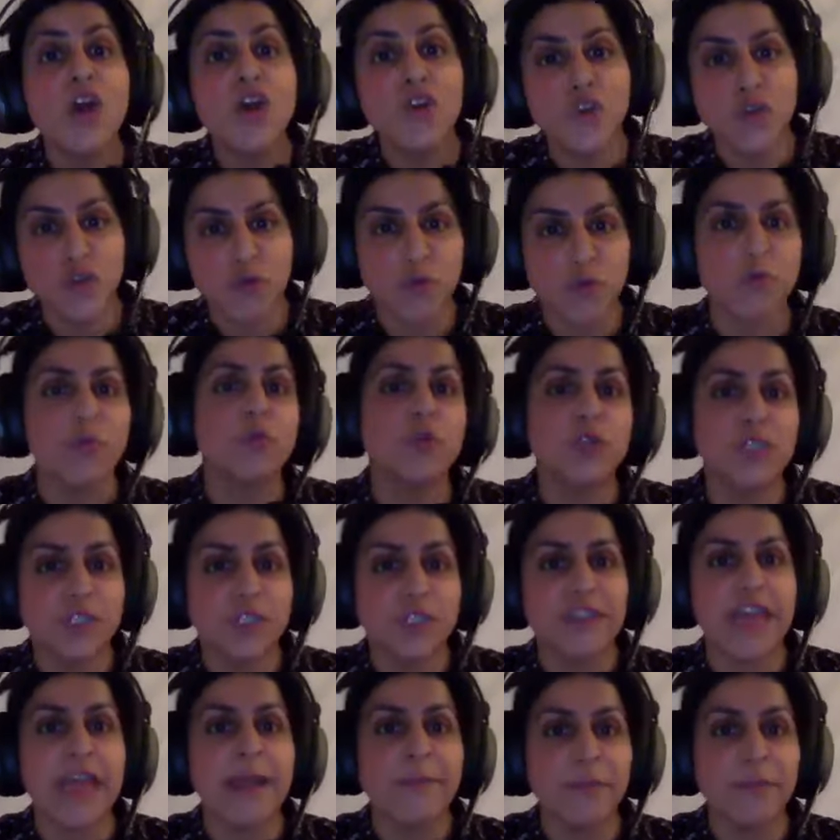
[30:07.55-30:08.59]
who would
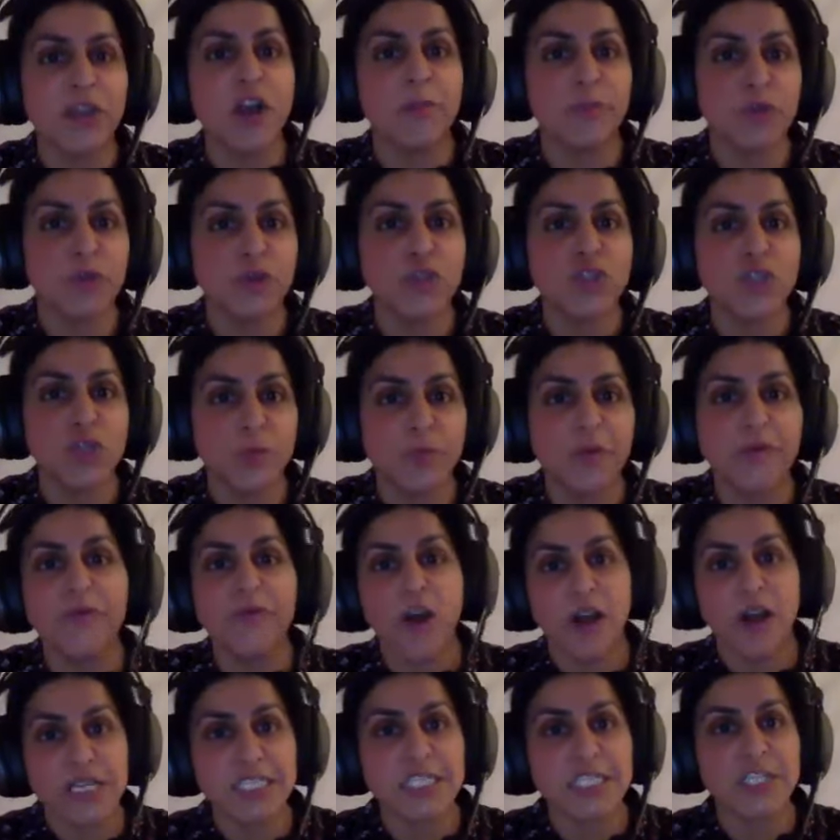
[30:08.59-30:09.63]
then become your
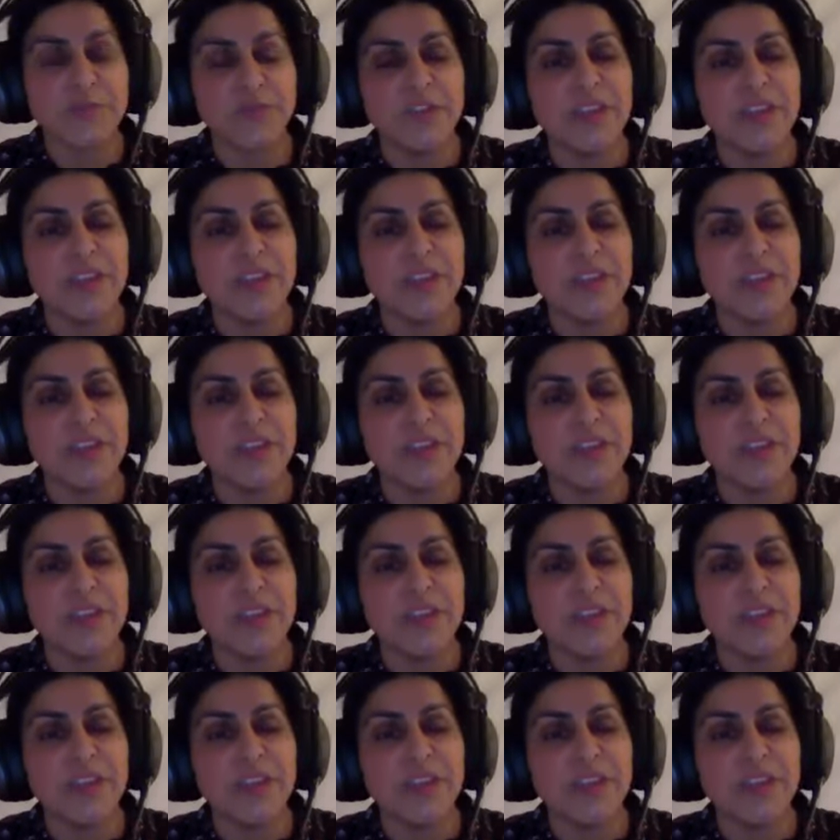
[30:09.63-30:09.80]
supervisors